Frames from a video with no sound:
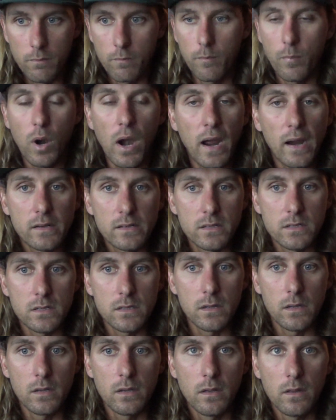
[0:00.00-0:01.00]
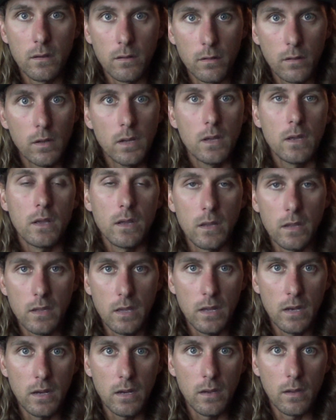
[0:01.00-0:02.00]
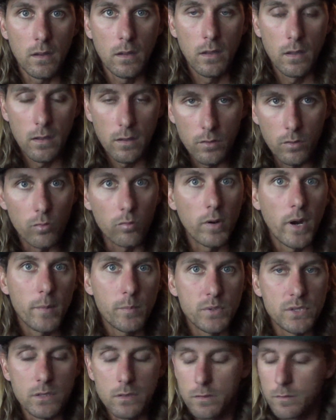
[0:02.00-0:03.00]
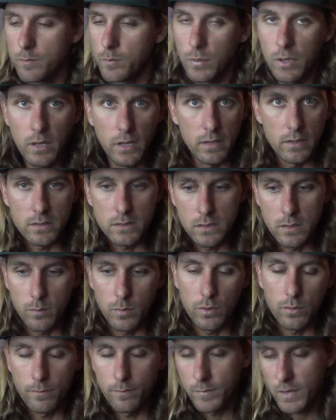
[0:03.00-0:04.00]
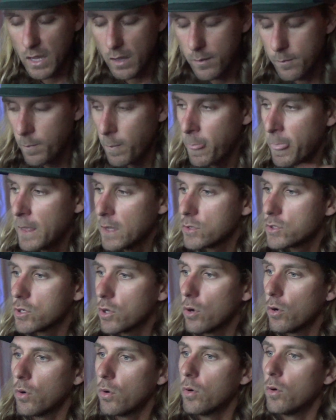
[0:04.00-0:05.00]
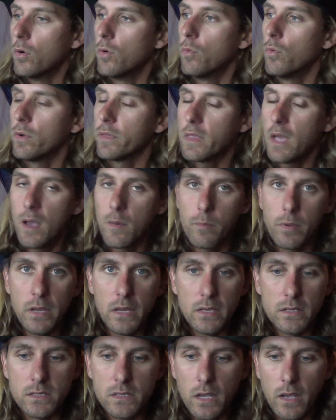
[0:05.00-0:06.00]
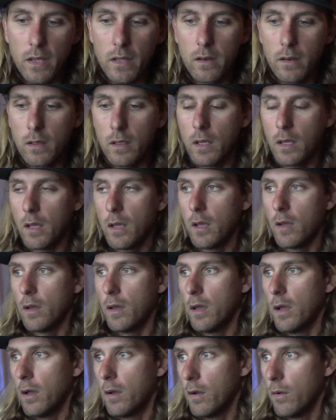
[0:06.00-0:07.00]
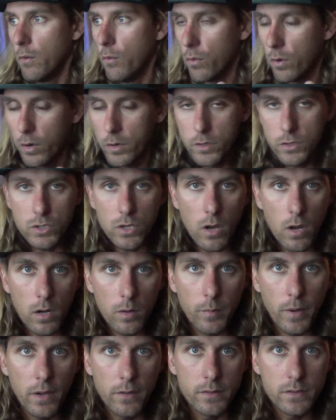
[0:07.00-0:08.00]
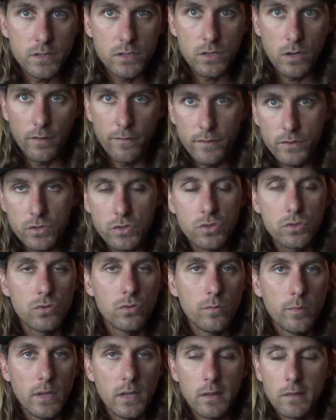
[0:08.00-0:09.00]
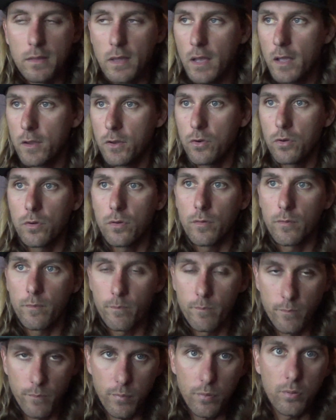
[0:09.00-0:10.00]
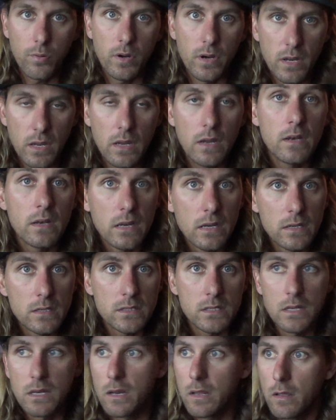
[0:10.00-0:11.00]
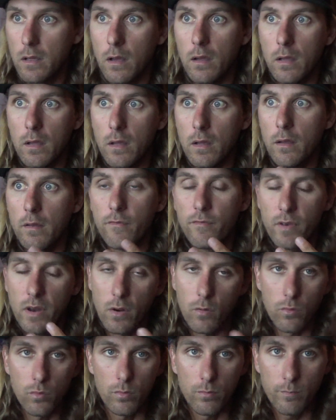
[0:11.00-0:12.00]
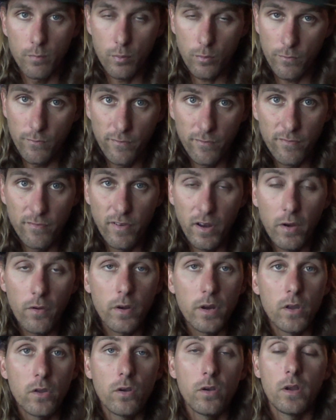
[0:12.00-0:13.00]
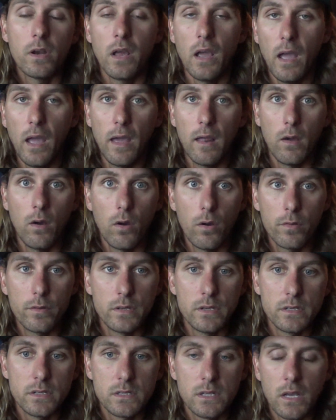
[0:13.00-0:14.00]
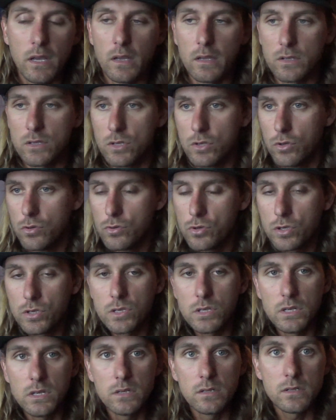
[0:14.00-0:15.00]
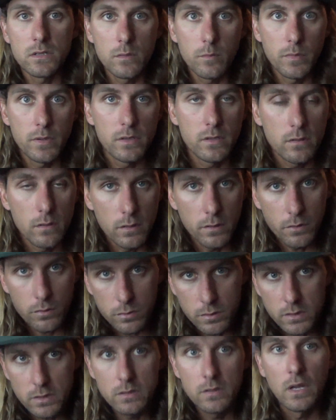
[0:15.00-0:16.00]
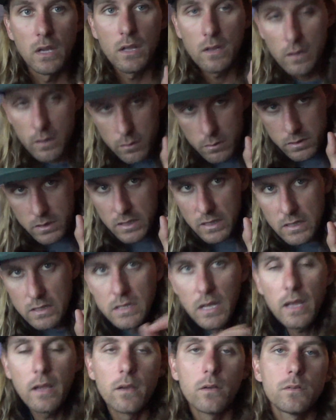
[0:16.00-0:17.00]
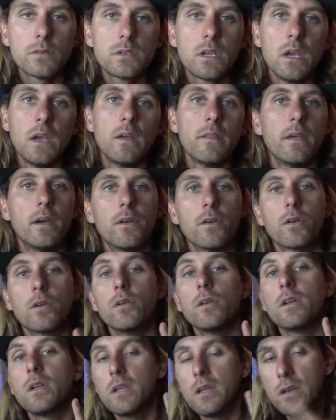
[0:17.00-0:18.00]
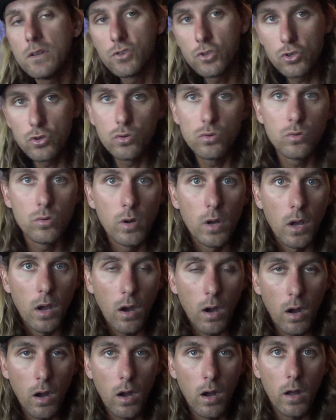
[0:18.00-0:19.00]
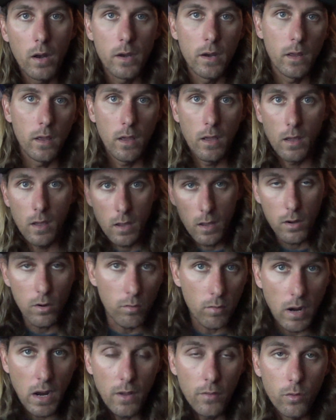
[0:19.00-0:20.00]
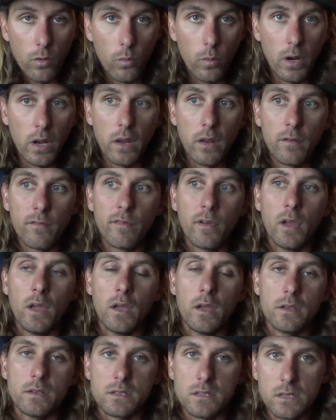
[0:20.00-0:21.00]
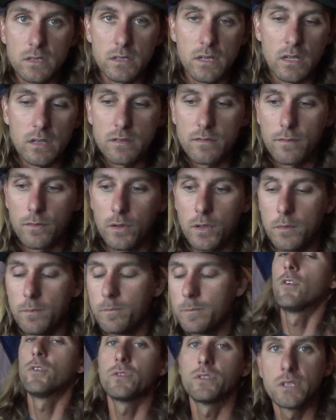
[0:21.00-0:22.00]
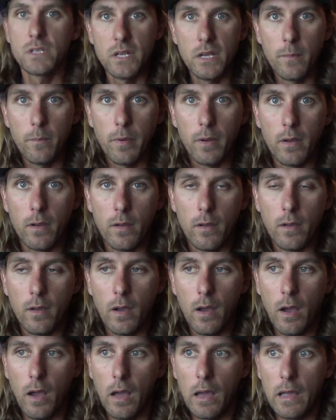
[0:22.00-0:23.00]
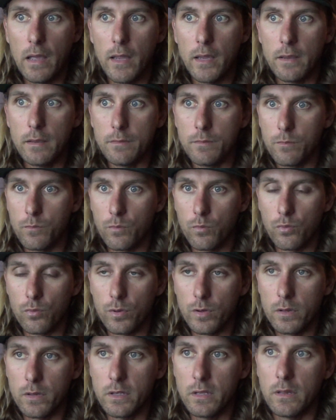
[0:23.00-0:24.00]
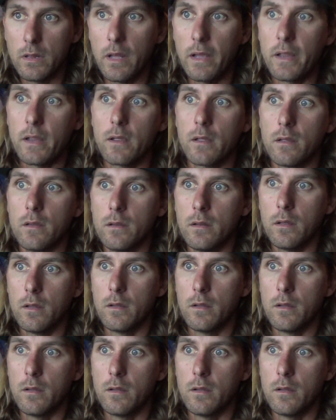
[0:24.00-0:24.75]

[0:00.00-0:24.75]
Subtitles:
and practicing it and getting the reps in, plain and simple. Okay, so with that being said, we're going to talk about this stuff assuming that you're pretty decent, if not very good at all these things, and you just need some of the little details that are going to get you on and around the wave successfully. First tip I really like